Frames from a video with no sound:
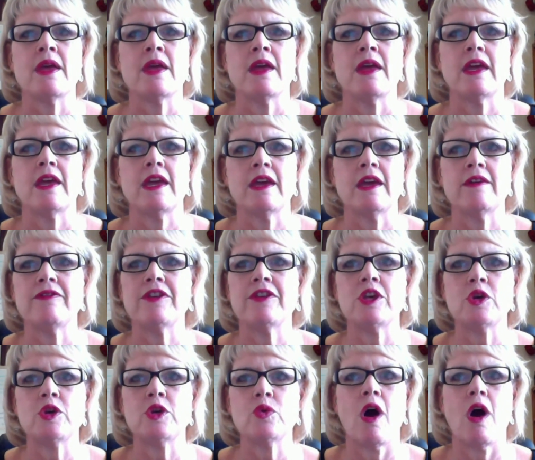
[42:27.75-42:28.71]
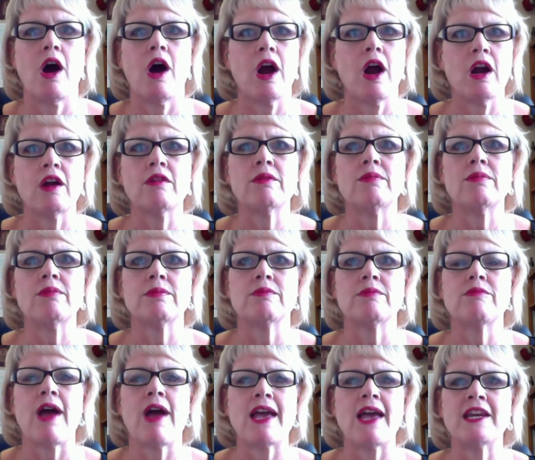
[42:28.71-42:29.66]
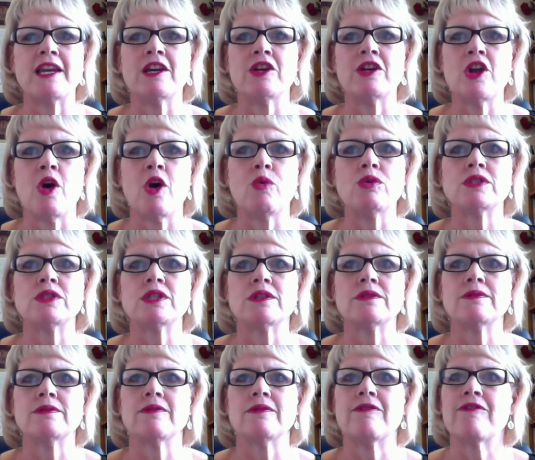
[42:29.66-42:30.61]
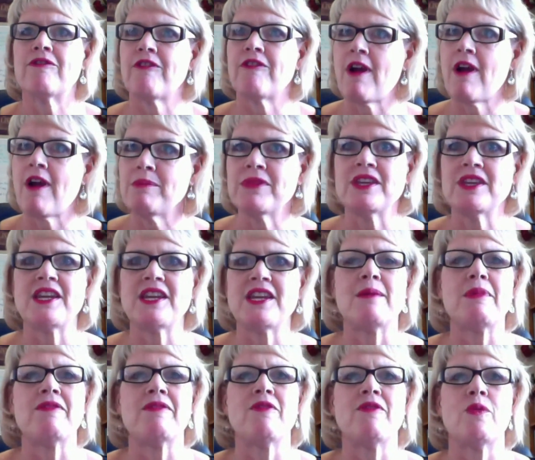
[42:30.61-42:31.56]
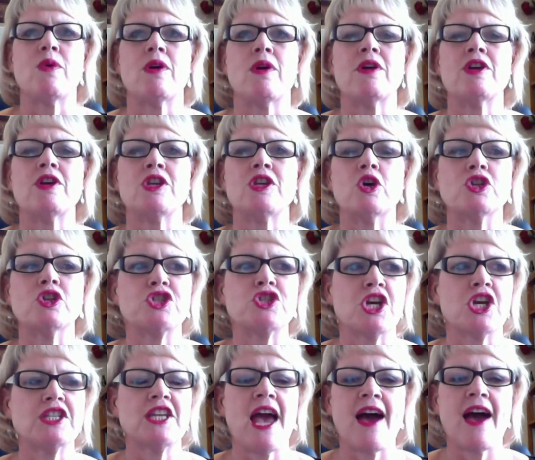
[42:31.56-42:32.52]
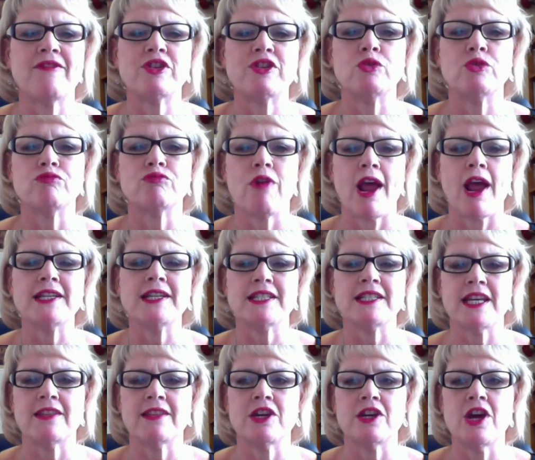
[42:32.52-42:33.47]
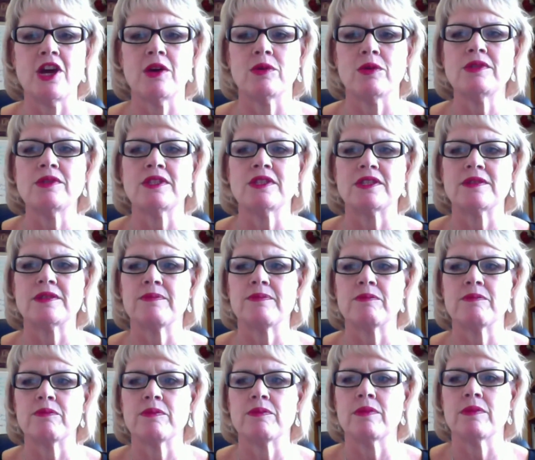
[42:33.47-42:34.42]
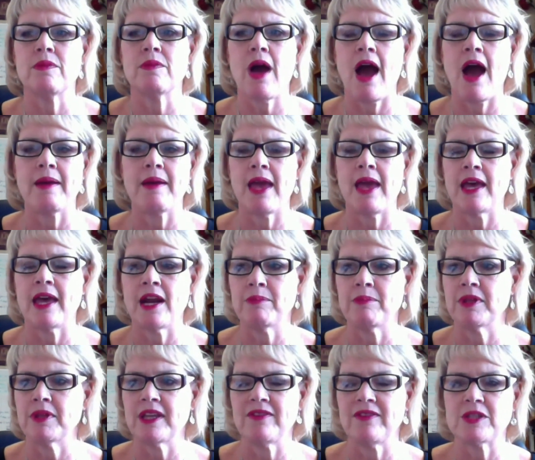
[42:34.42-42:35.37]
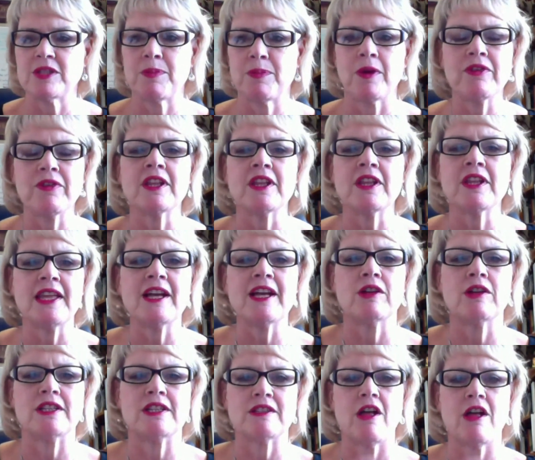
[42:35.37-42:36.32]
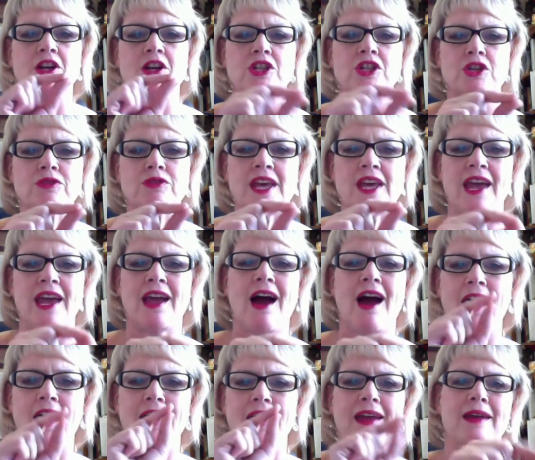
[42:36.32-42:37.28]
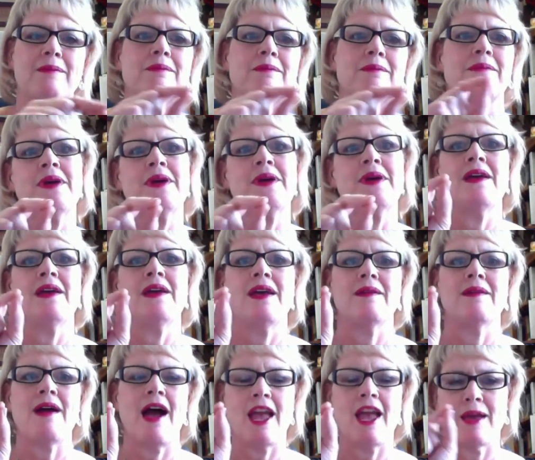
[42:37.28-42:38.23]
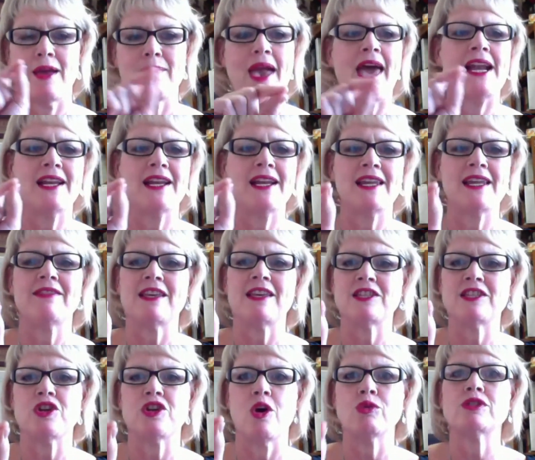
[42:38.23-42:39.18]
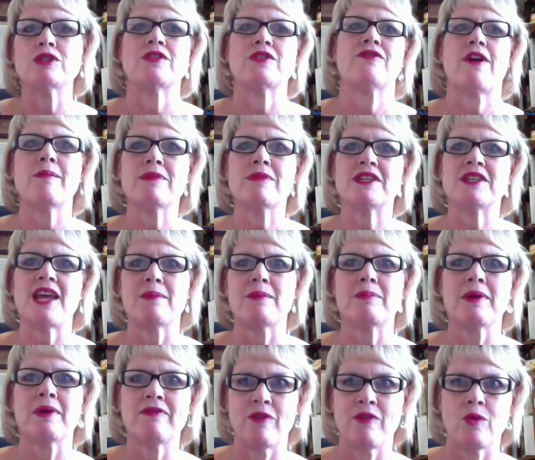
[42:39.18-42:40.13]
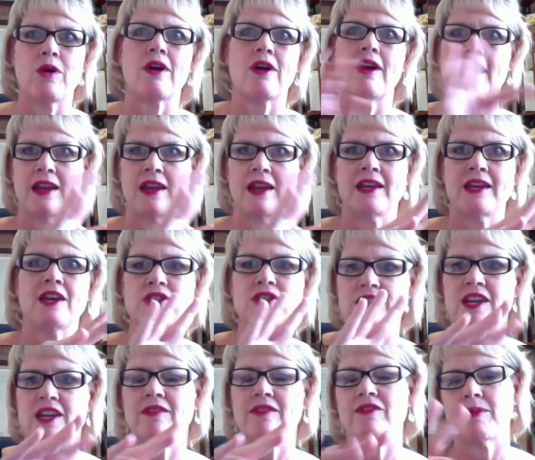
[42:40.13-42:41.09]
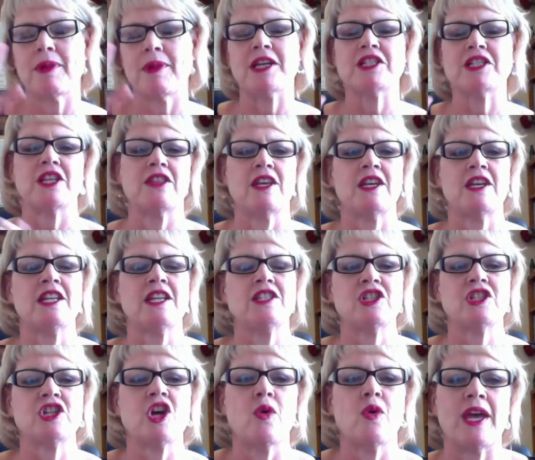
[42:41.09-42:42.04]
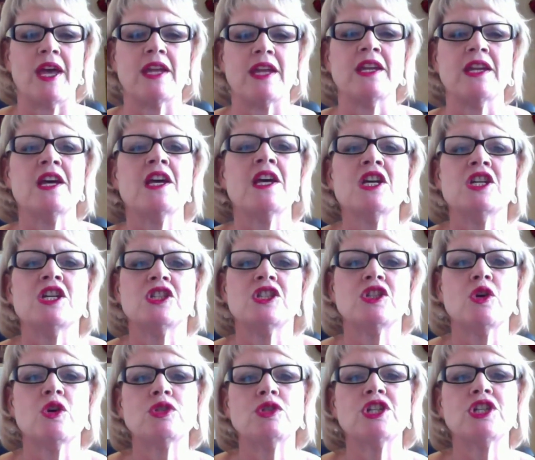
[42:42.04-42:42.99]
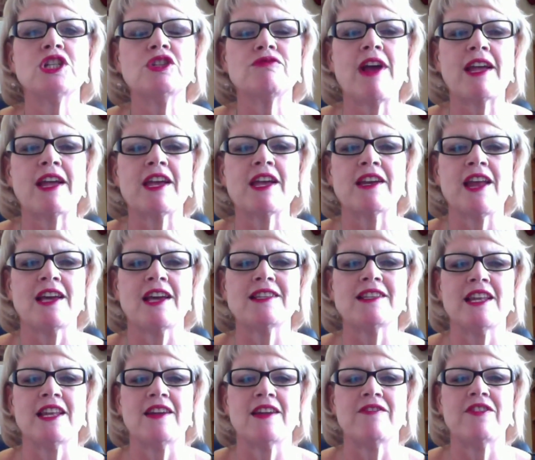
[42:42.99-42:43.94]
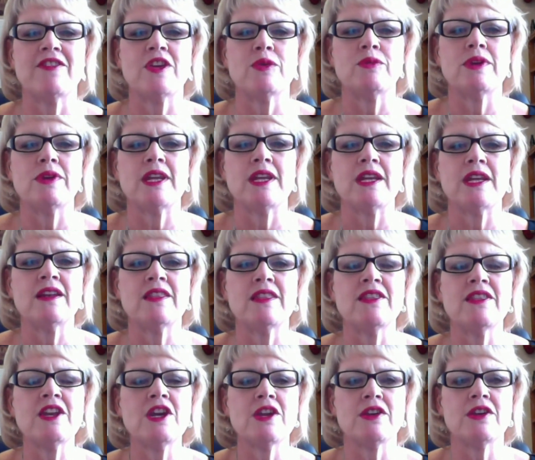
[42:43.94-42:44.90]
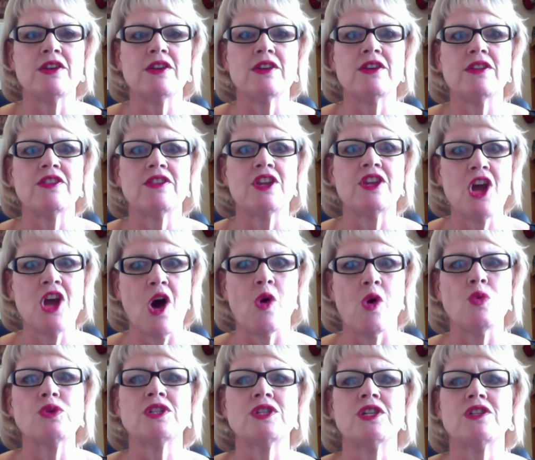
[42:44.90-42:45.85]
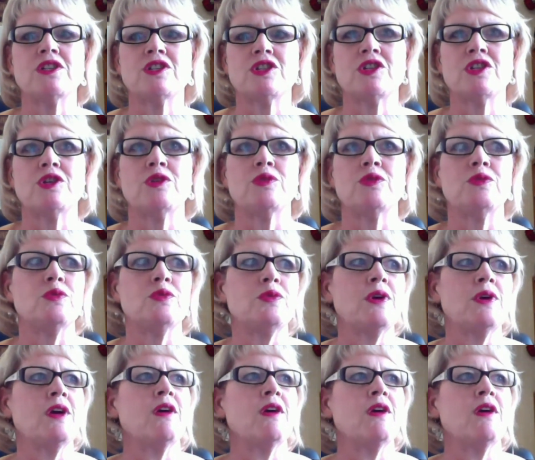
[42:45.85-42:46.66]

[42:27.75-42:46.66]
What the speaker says: if you are writing a note from the day before, you'll just have to write in the notes. And I believe it's perfectly legal as long as you say, I am editing these notes from the day before, and here's the information that needs to go in. So just recognize that if you need the note to